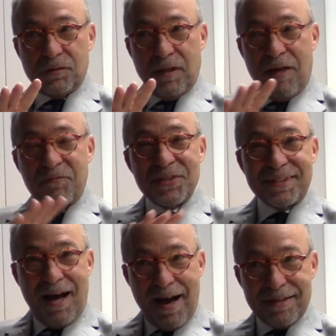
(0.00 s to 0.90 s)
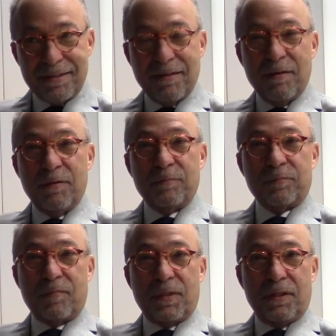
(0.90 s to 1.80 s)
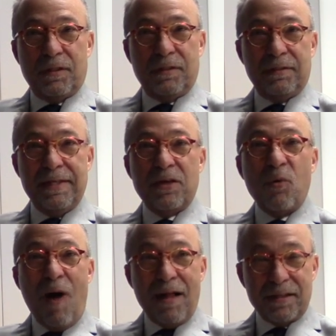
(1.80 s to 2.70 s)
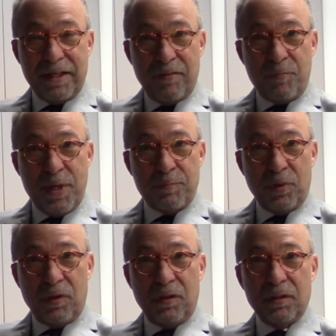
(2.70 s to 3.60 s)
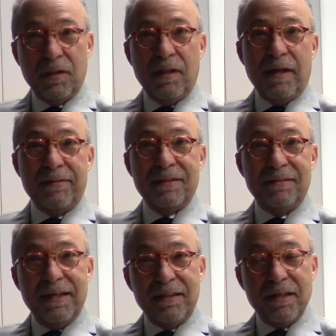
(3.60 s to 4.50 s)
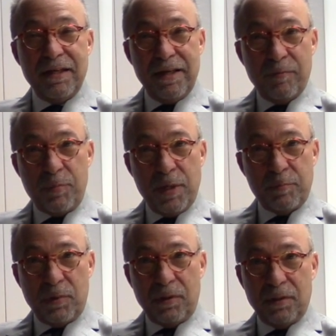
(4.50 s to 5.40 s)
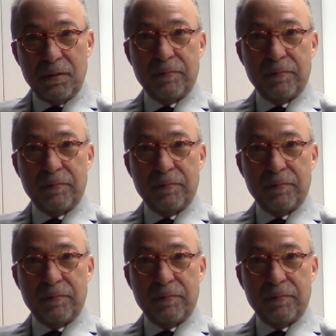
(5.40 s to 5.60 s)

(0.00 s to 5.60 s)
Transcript: emphasized the equality of people and the dignity of people,